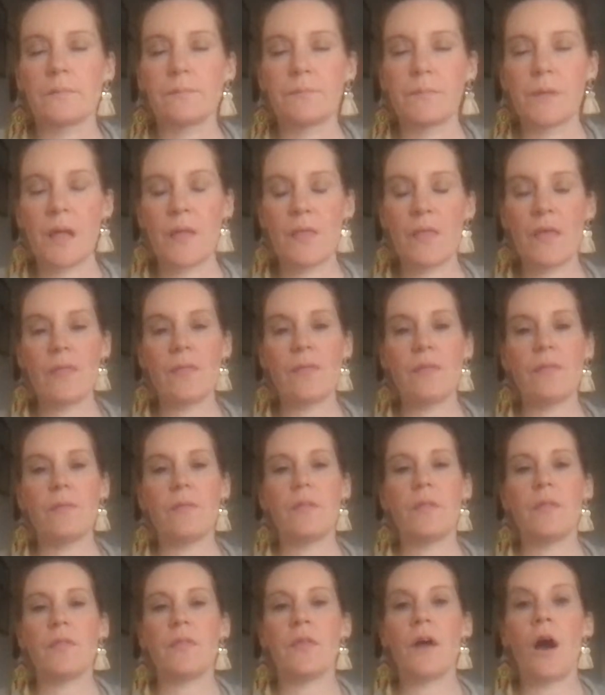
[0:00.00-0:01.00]
And then
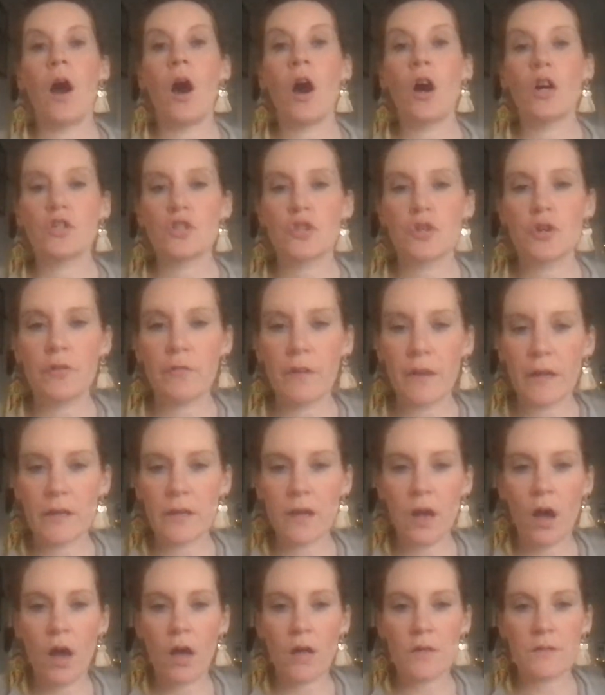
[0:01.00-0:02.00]
the Arcturian
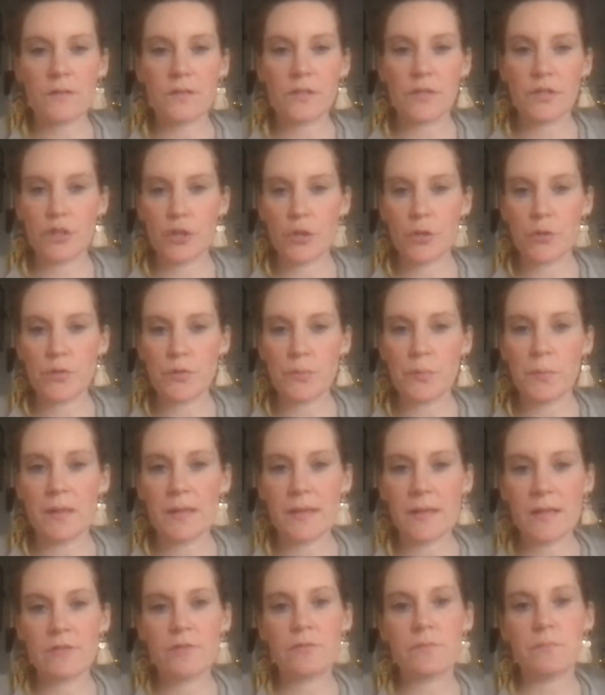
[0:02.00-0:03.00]
asks you to
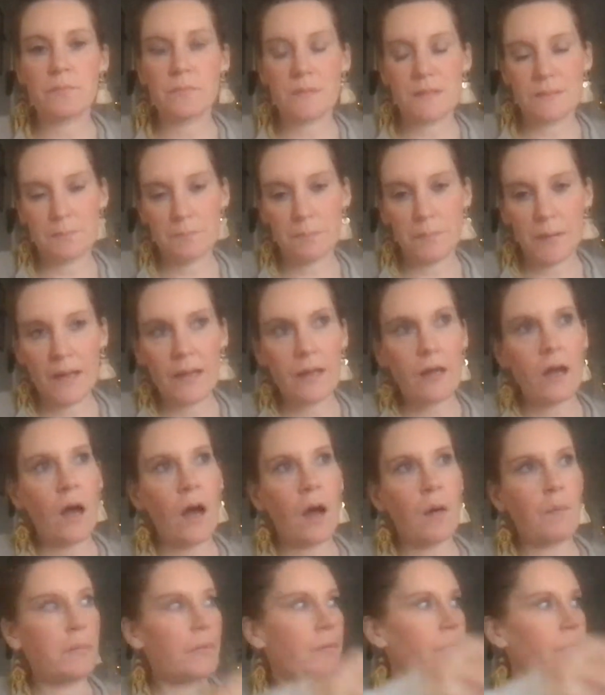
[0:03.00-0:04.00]
please pick
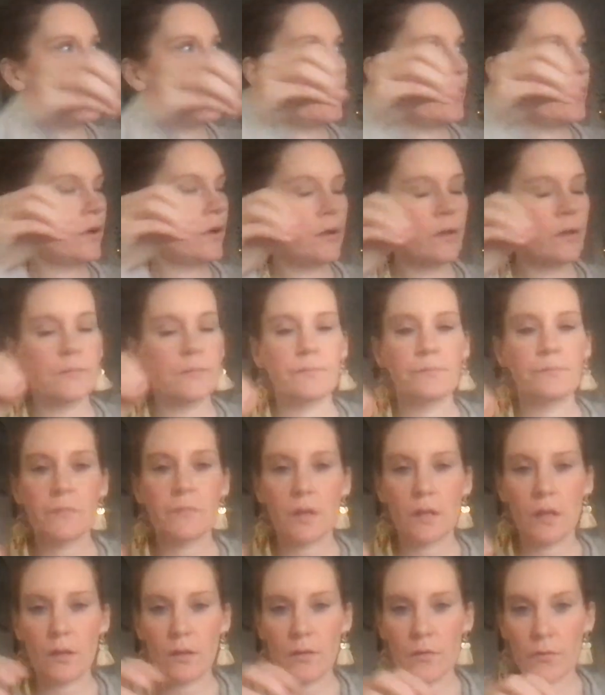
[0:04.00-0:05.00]
up the
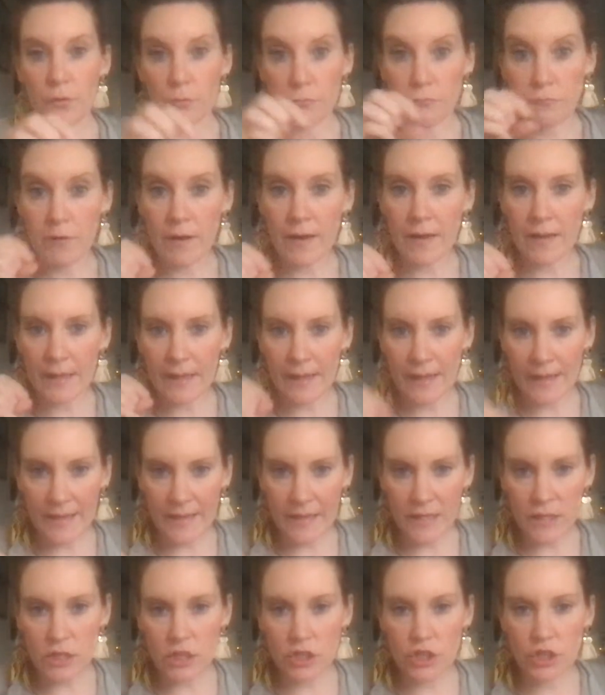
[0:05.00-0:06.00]
ring
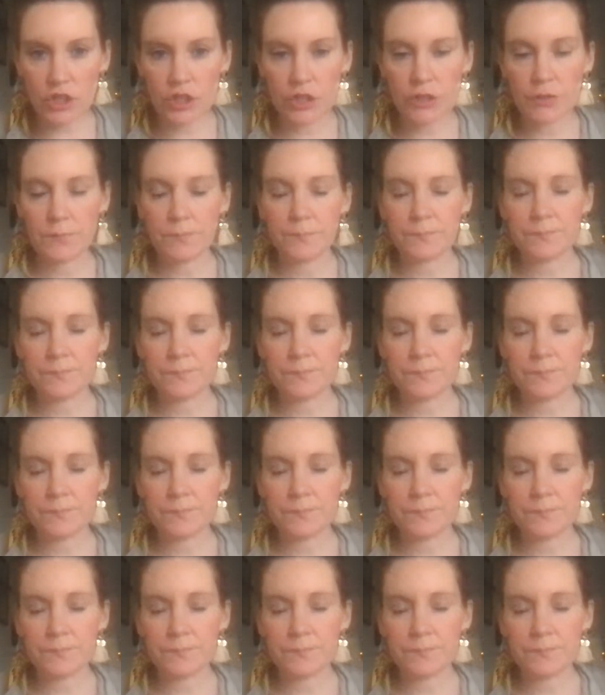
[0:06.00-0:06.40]
each.